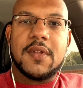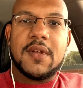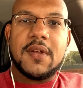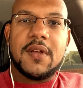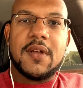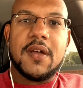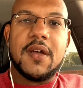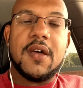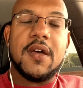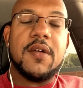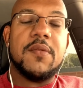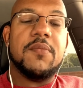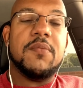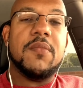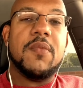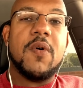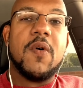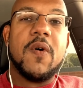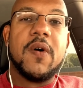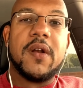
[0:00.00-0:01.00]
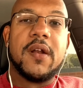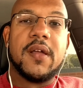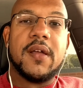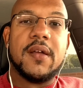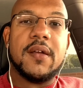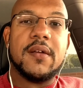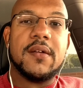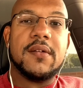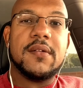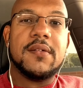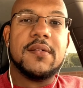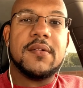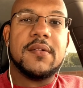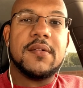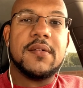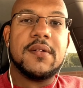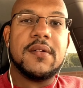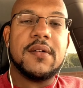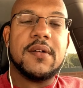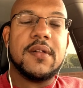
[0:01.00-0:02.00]
Good morning.
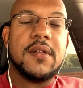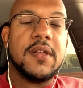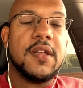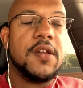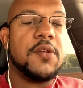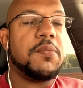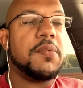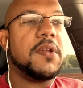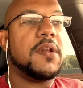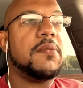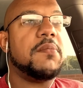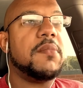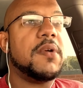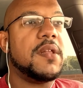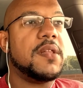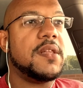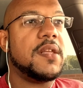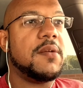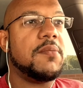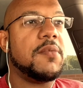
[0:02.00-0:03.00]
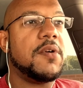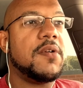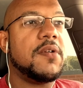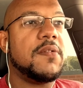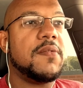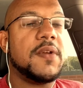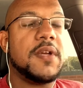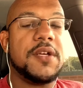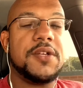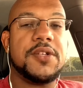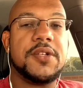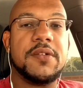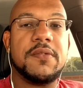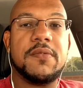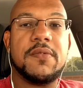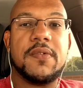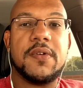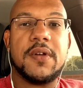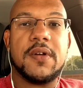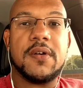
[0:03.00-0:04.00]
A little bit of Monday motivation
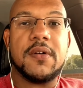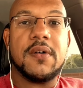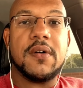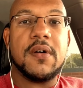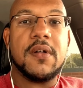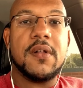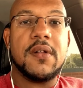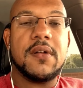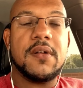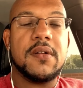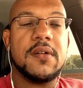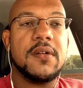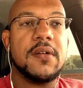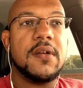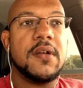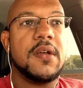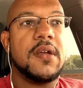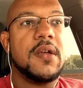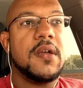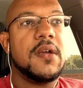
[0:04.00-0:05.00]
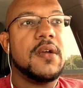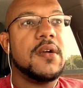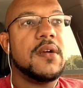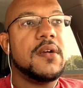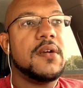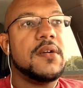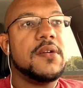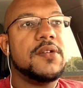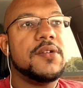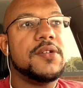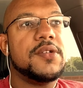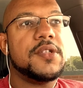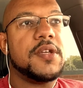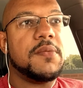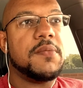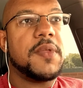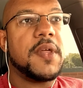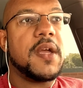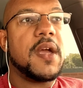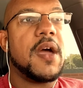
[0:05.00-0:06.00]
for y'all.
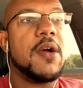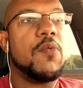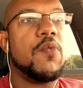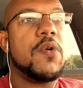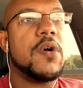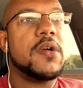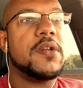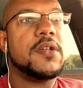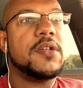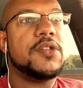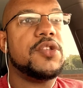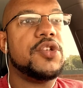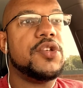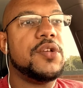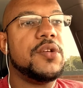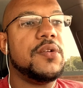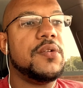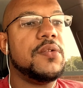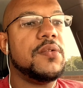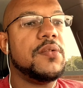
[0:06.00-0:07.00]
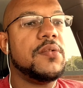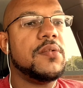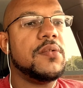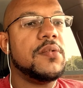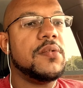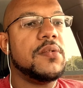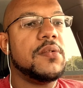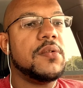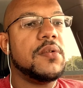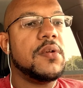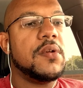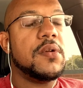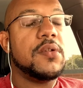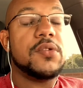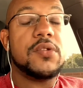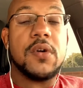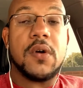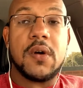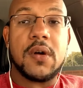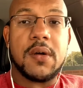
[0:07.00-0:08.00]
Something I wanted to
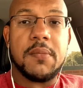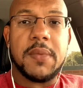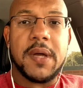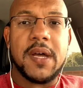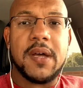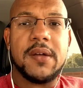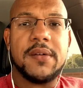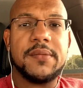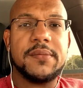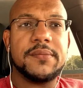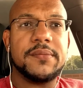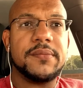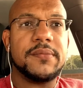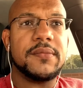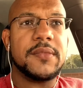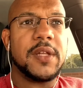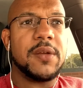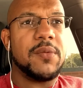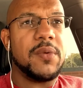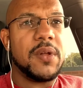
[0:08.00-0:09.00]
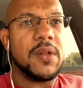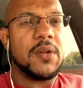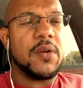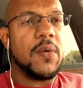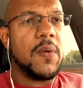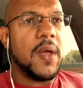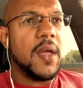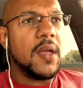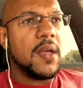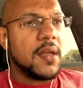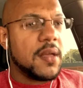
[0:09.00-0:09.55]
talk about real quick,